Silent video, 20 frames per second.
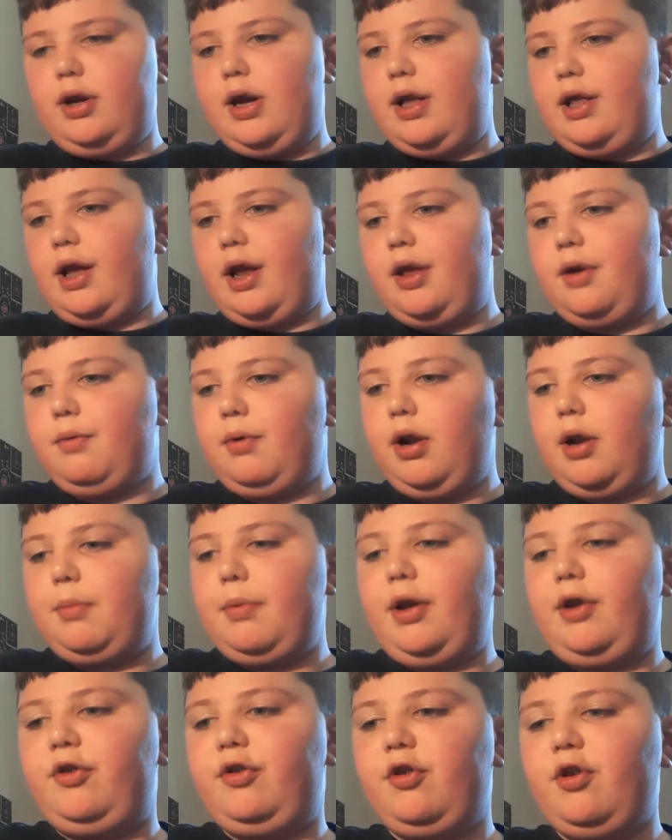And then you want to
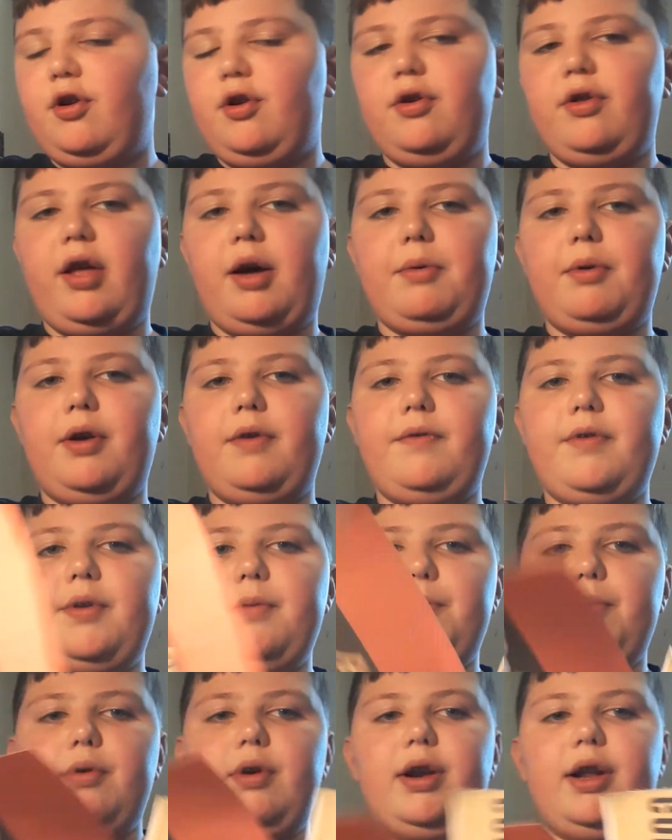make sure that whenever you
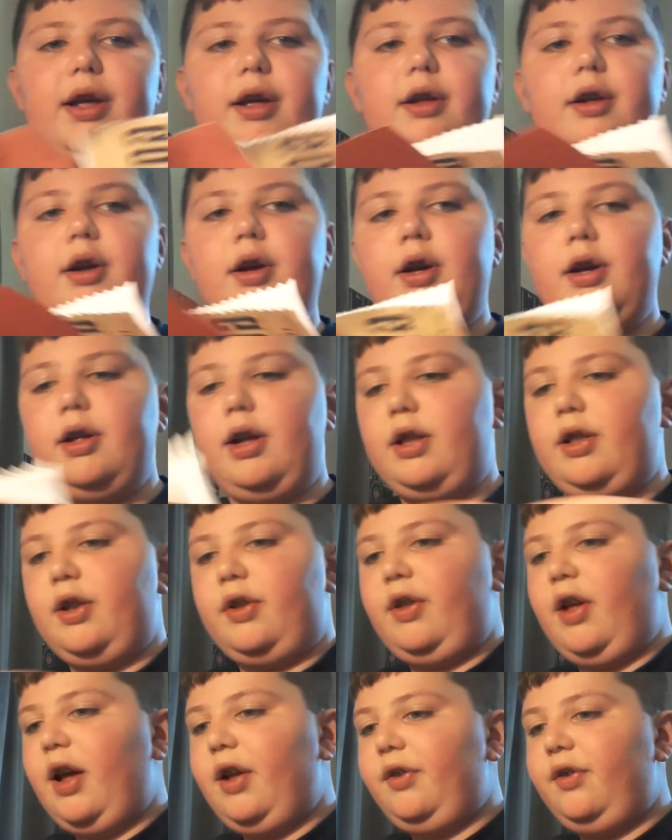print it, that to
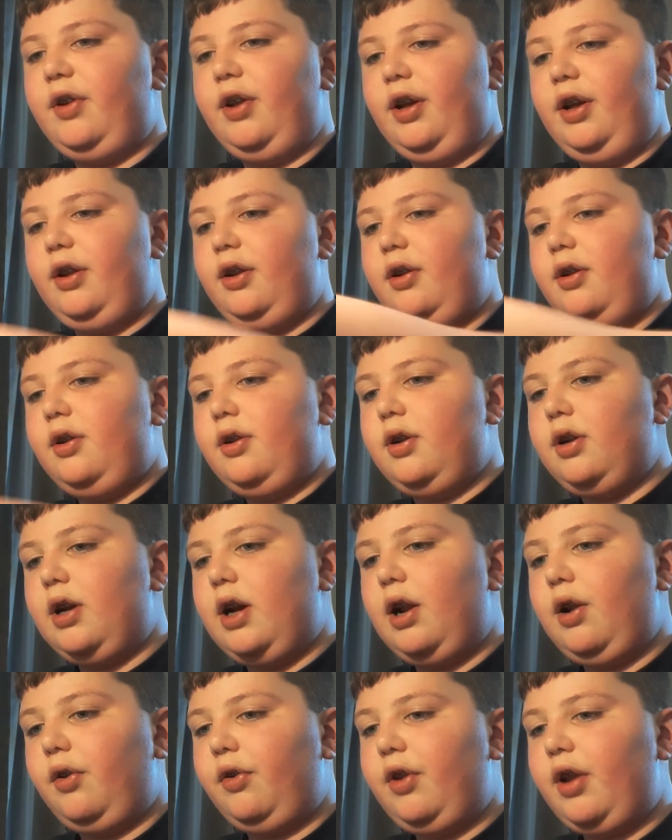test it,
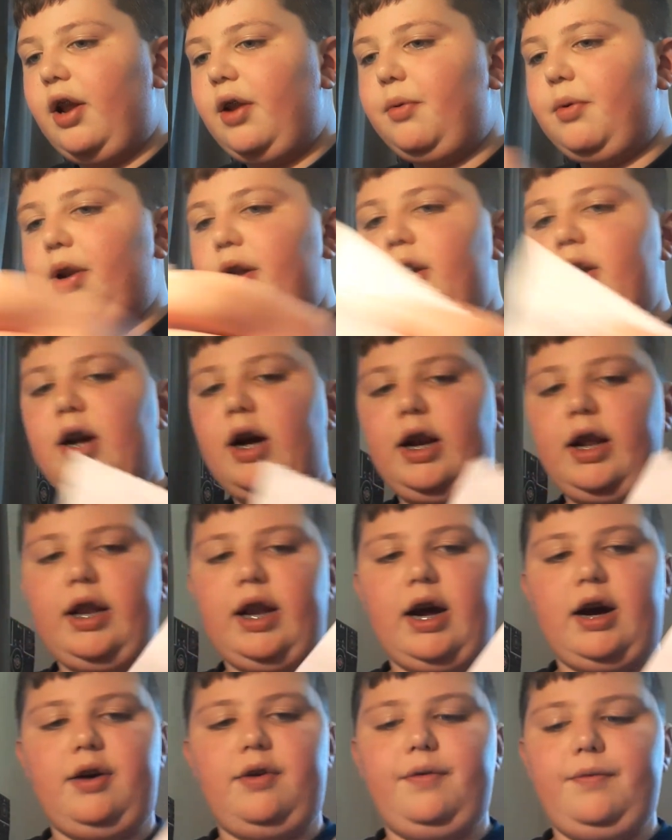and also you want to cut it
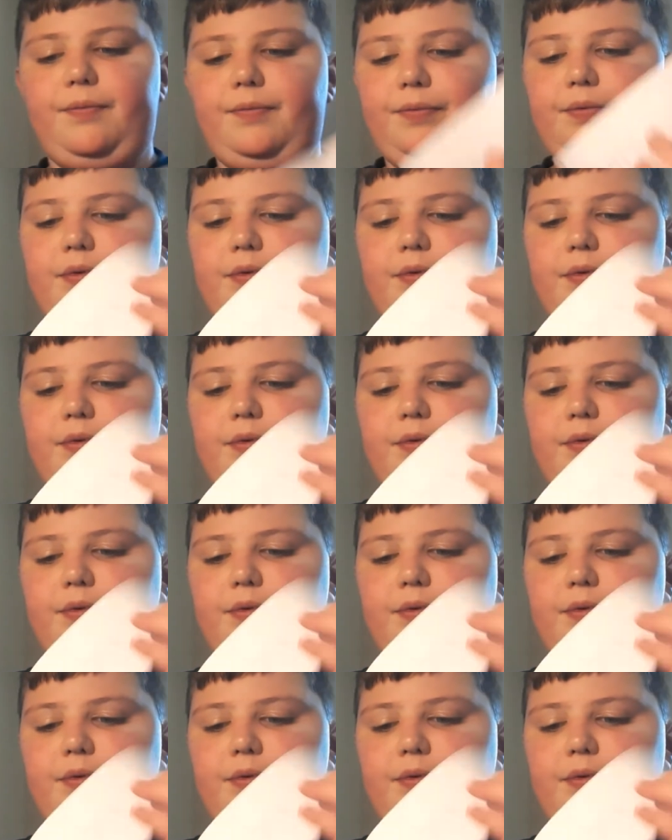out.